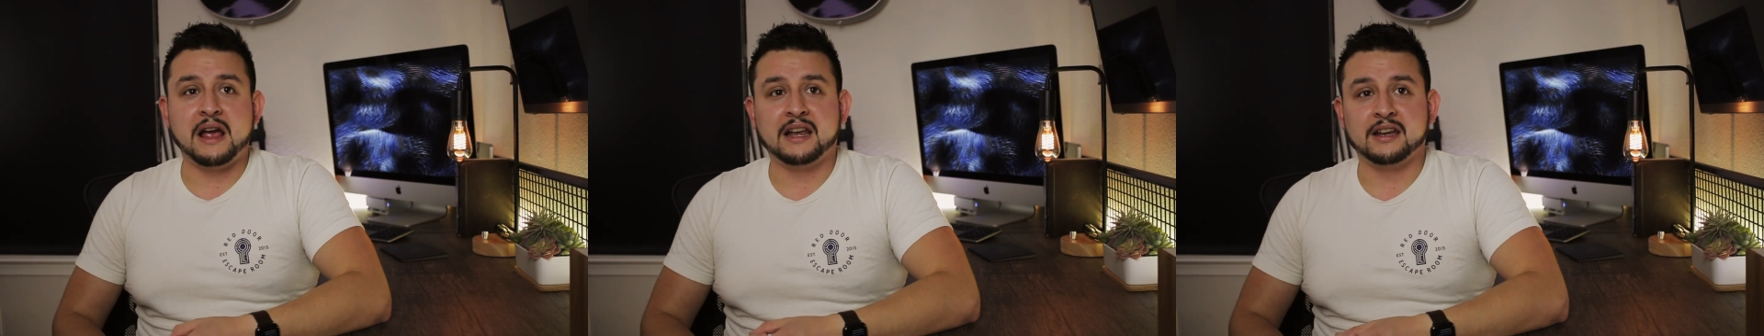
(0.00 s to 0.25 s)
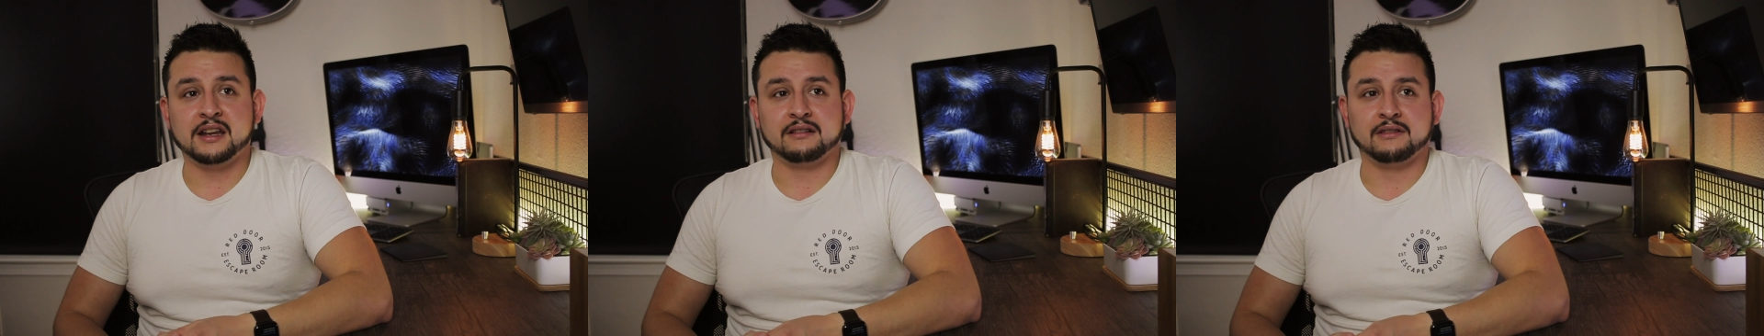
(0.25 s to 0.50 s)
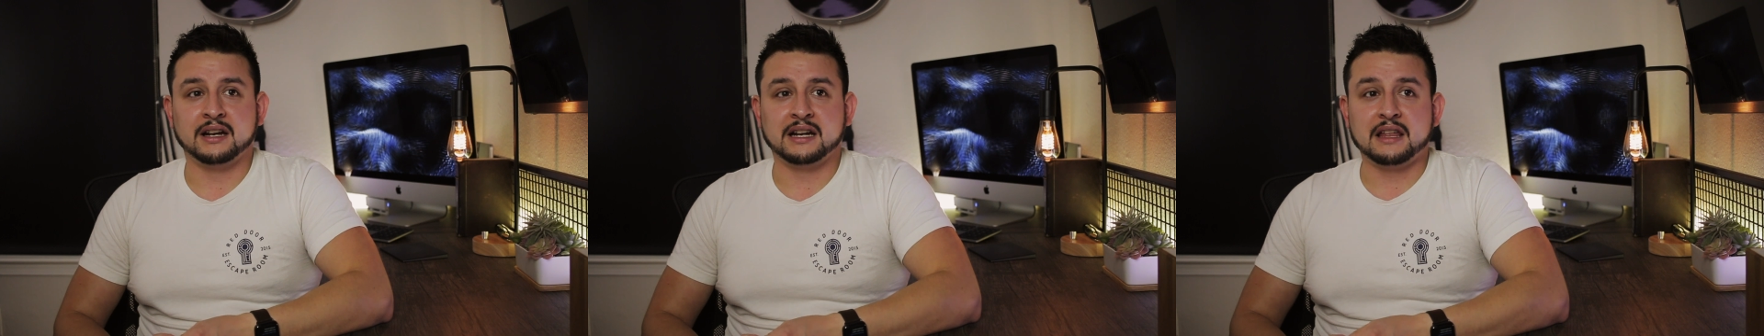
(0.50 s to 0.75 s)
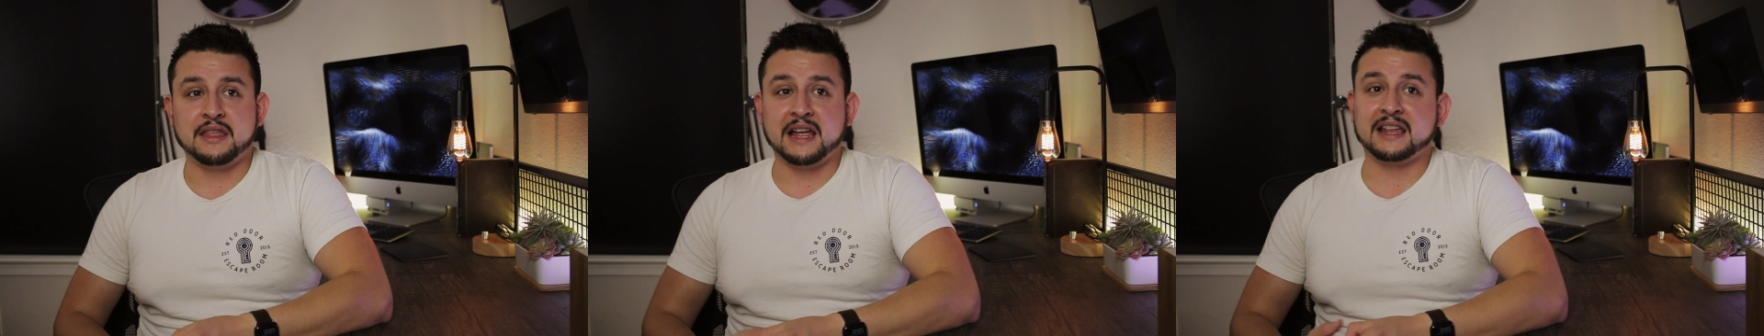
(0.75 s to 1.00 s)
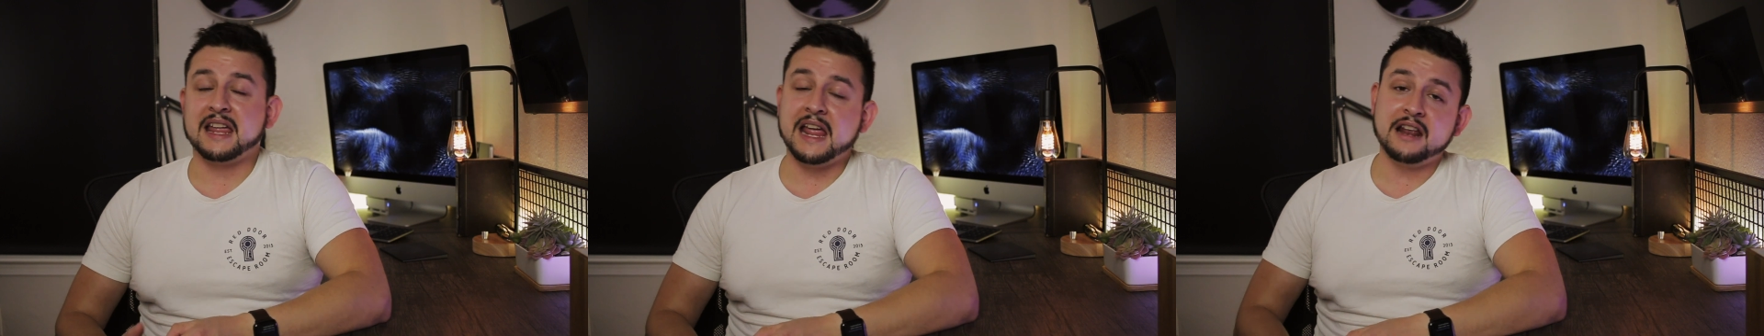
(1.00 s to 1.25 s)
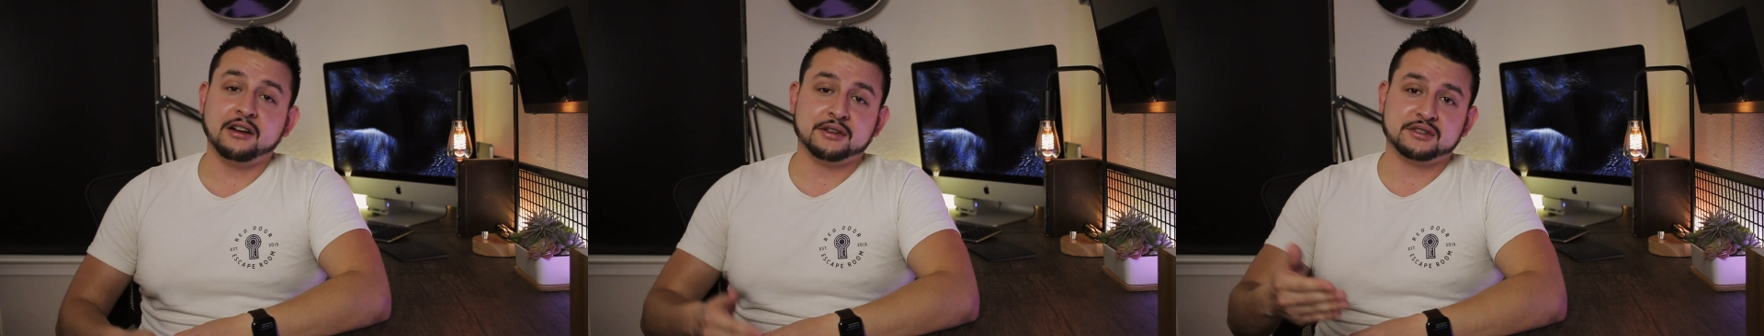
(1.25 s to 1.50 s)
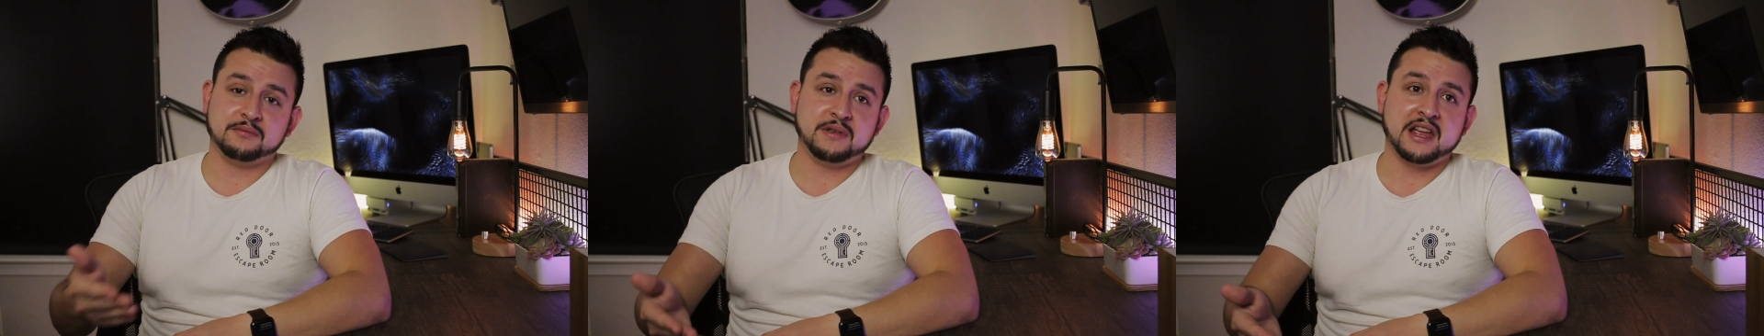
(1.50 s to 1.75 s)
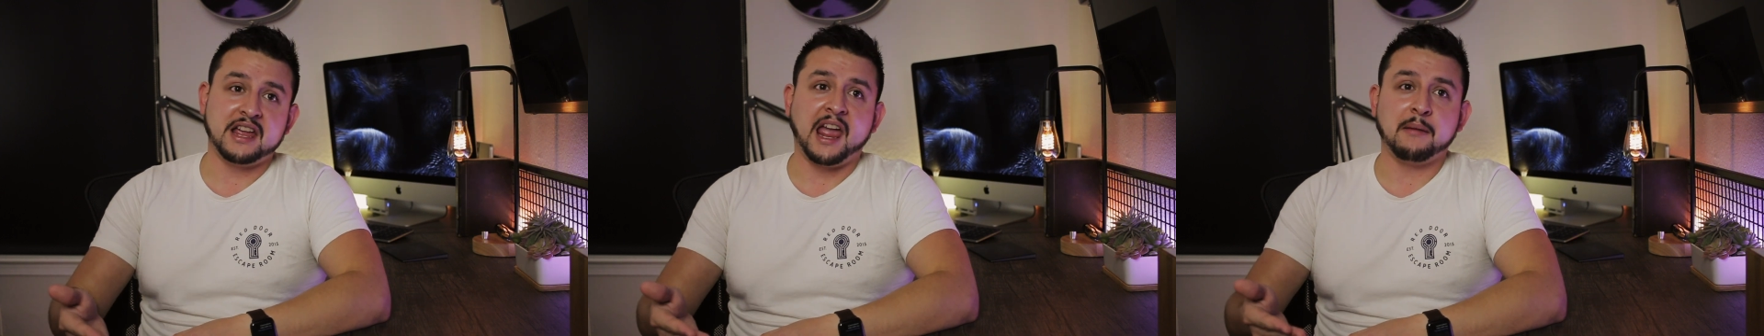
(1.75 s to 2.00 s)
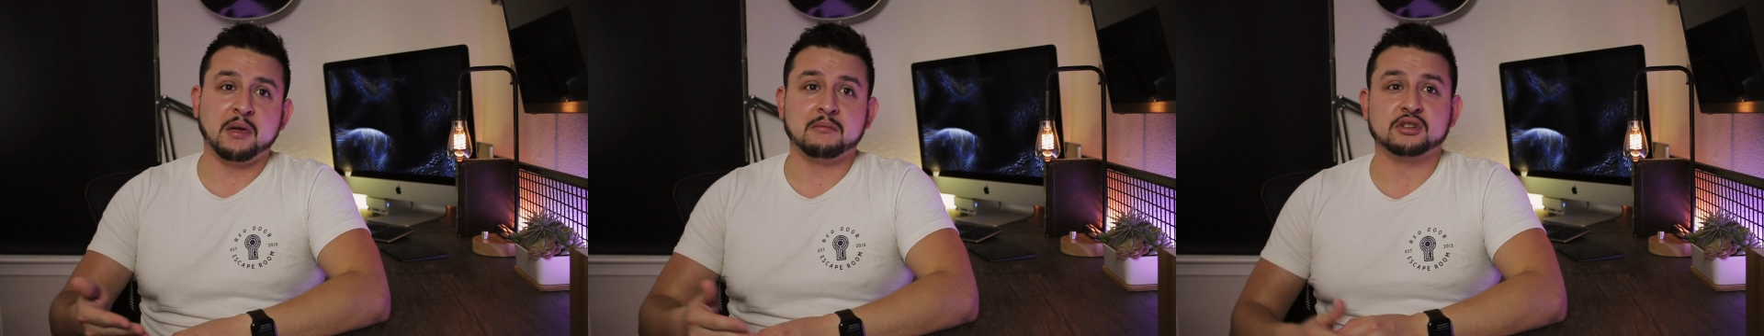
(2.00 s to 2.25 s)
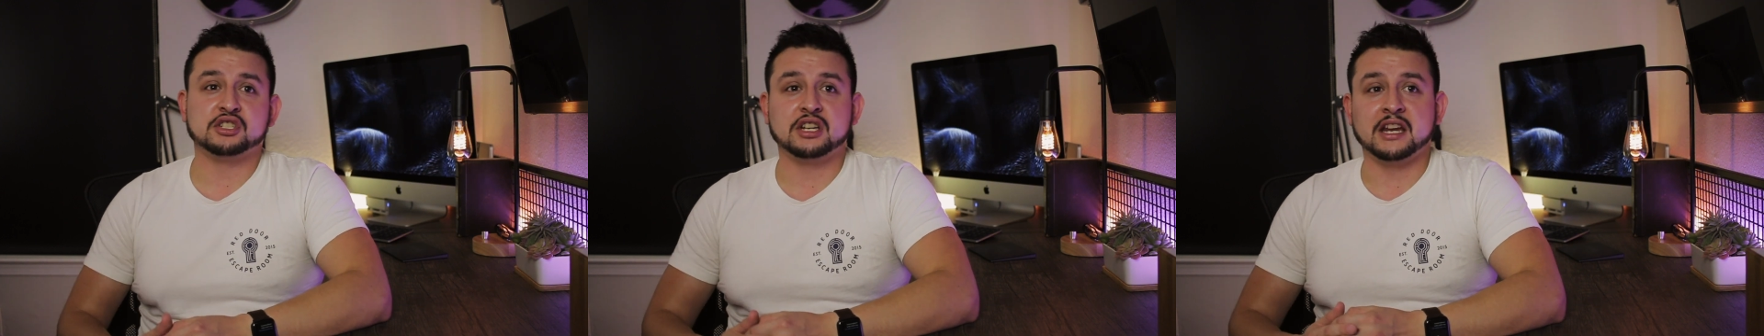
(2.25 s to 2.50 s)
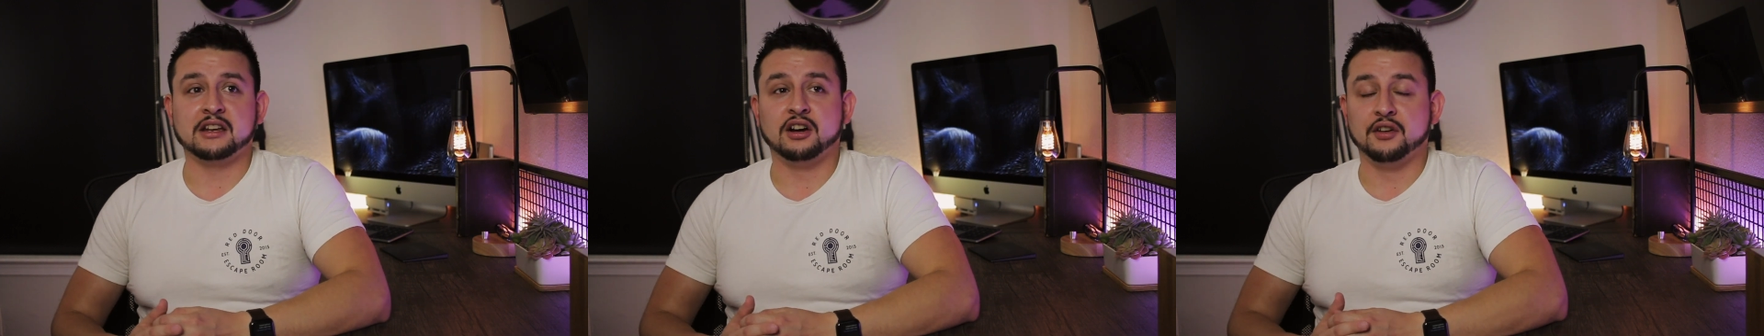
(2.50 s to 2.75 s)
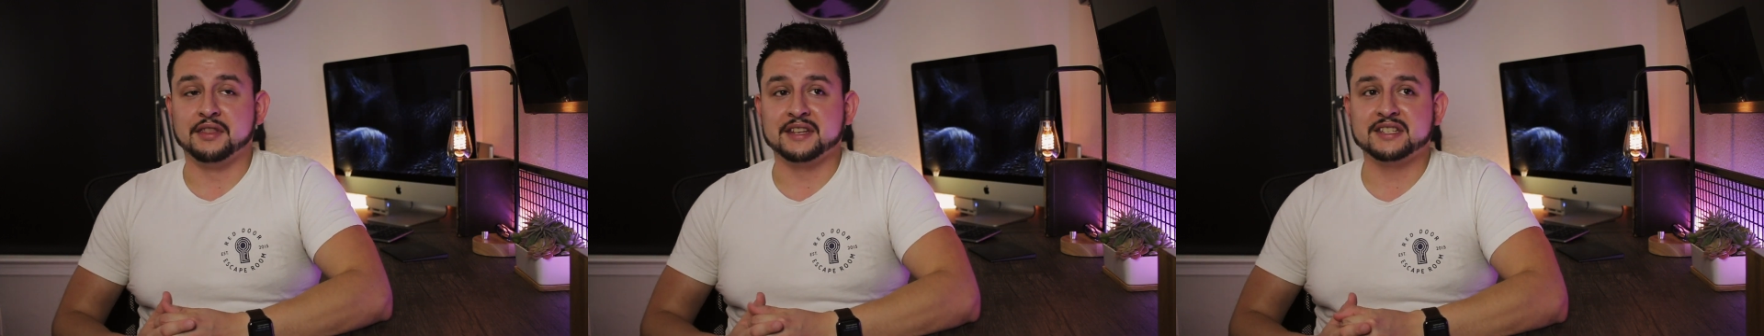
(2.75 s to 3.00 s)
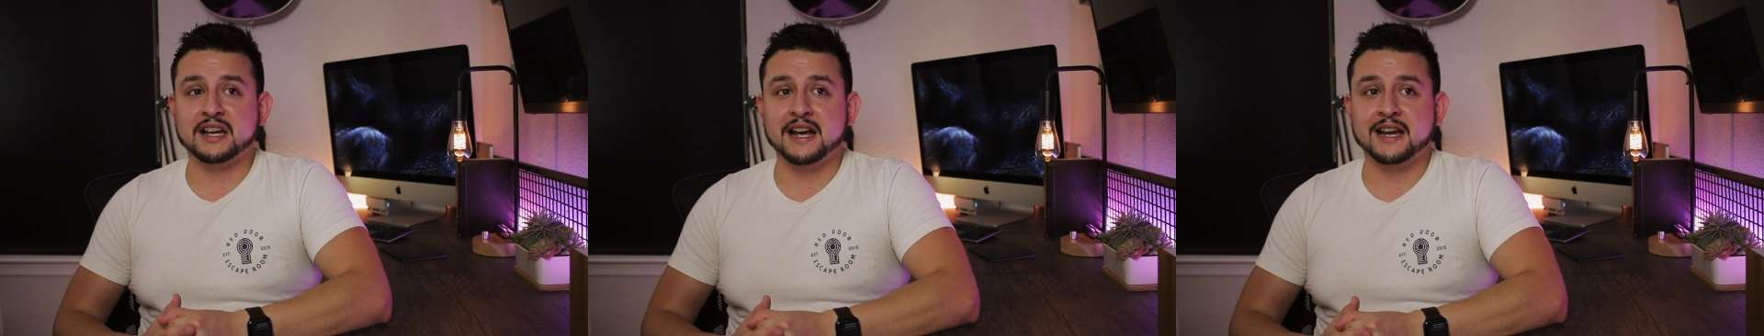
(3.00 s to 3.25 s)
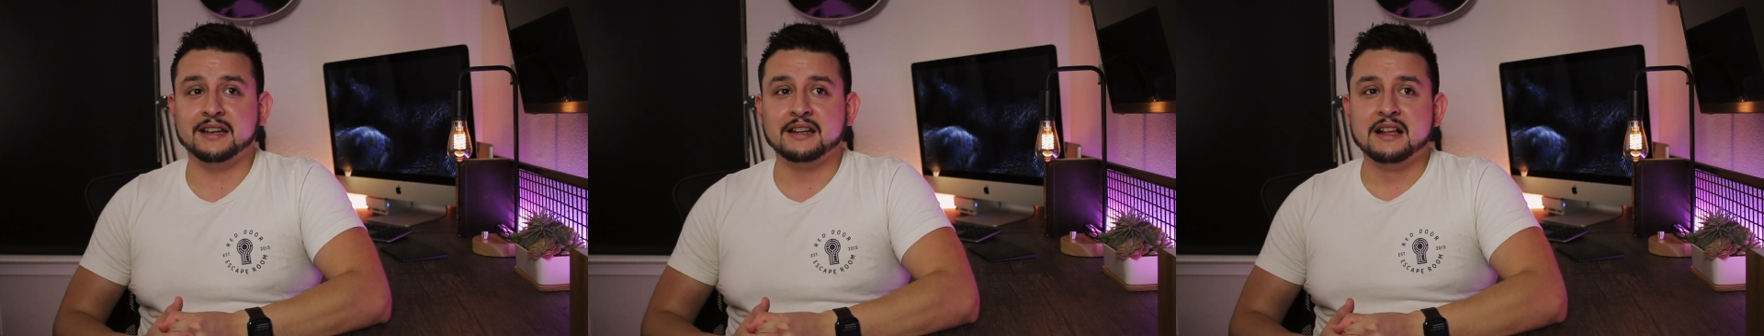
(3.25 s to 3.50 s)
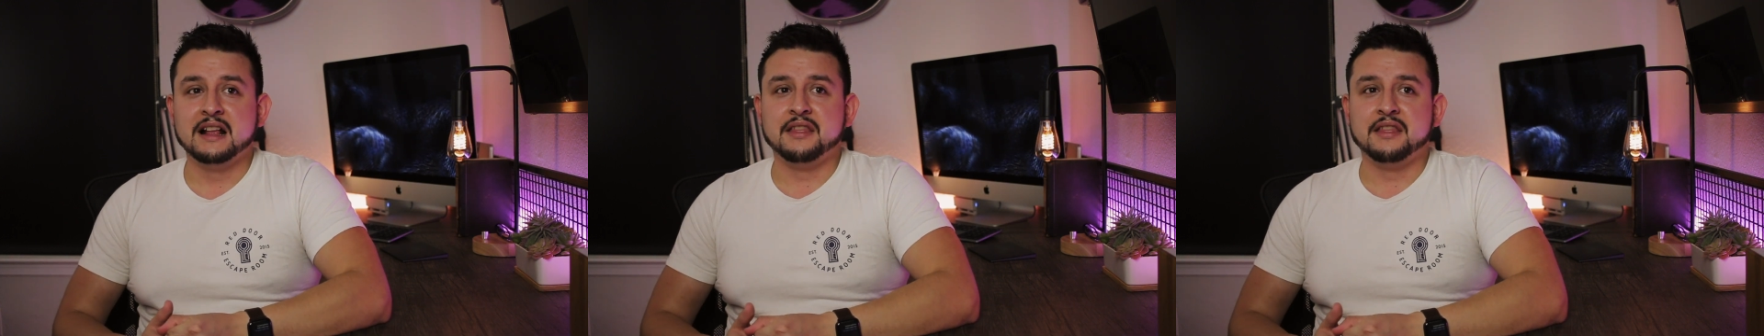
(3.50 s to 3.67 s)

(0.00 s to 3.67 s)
editing rig that can also be a gaming machine on the side,